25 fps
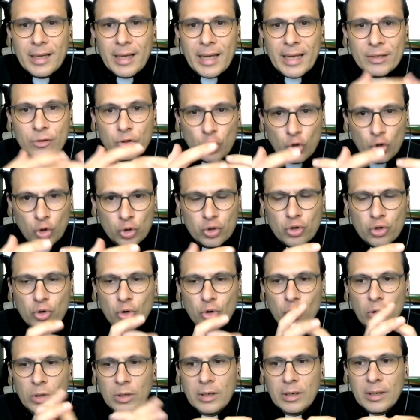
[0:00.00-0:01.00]
and
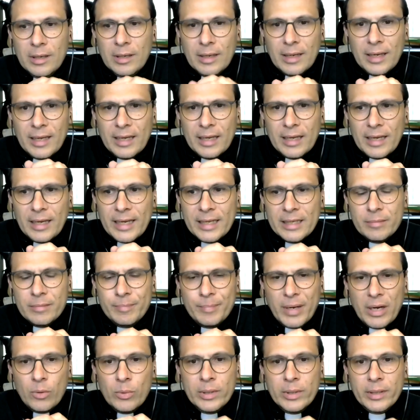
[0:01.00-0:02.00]
control
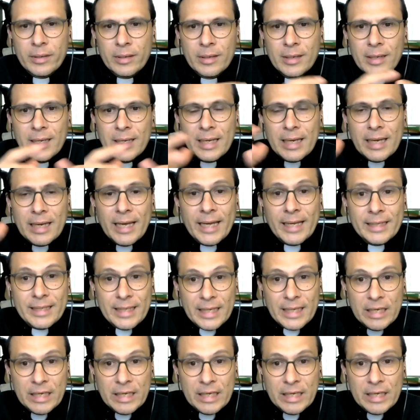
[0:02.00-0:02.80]
and power, and